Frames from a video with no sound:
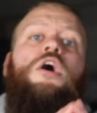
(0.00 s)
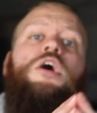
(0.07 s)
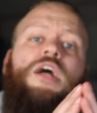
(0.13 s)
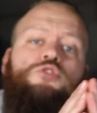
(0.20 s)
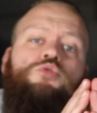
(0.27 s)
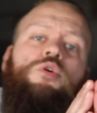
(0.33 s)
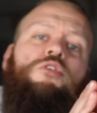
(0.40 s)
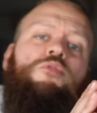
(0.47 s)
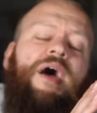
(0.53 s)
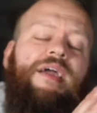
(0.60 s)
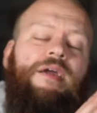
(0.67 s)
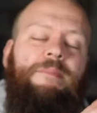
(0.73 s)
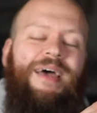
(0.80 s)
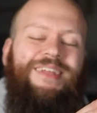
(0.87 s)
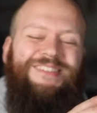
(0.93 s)
I just want to
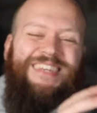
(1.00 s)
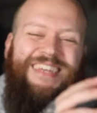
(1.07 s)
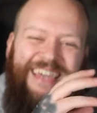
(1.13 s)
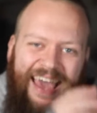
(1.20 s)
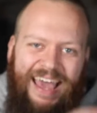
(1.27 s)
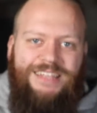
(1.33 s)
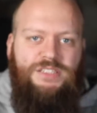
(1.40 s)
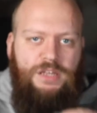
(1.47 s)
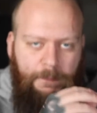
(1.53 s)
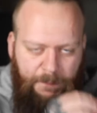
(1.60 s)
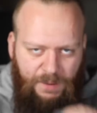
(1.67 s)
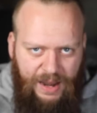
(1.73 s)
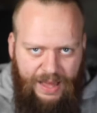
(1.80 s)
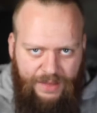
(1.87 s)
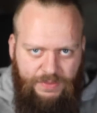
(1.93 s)
recommend get a
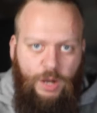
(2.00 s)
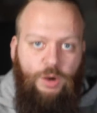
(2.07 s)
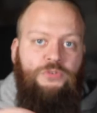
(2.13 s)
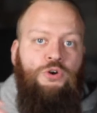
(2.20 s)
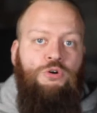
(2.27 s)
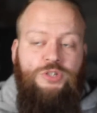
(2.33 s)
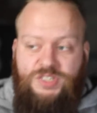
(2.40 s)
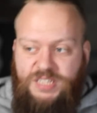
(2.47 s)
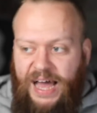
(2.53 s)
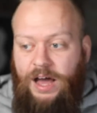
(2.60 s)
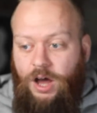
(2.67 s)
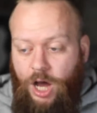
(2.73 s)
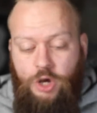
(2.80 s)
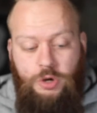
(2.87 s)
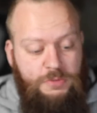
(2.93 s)
plan. Now, if you're sat
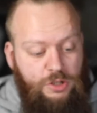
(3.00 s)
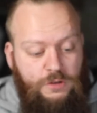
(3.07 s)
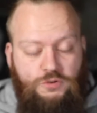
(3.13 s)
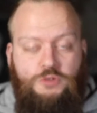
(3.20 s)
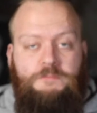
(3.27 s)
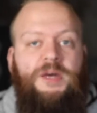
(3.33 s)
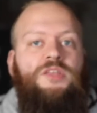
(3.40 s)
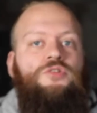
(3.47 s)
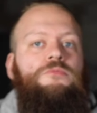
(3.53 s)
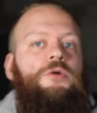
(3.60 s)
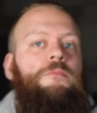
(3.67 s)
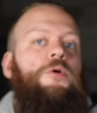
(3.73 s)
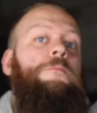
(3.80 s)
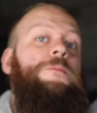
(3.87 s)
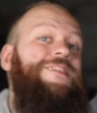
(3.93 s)
at home and you just picked up
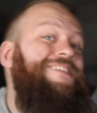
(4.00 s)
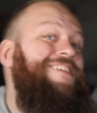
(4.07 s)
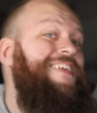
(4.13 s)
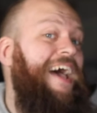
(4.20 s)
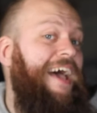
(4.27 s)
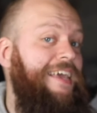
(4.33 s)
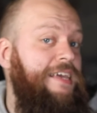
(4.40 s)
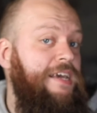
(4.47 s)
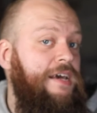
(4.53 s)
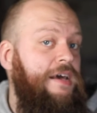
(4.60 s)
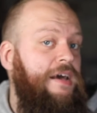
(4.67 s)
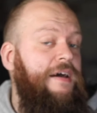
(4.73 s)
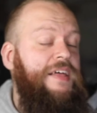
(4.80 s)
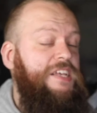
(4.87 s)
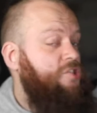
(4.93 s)
your puppy today,
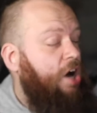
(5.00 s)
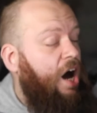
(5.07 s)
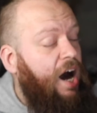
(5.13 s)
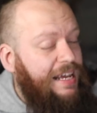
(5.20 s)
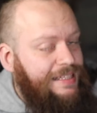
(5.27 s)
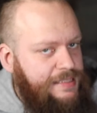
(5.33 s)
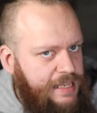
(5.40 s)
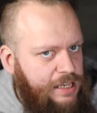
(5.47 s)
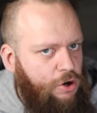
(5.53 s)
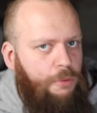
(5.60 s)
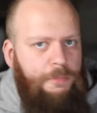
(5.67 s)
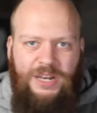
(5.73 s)
it's not ideal,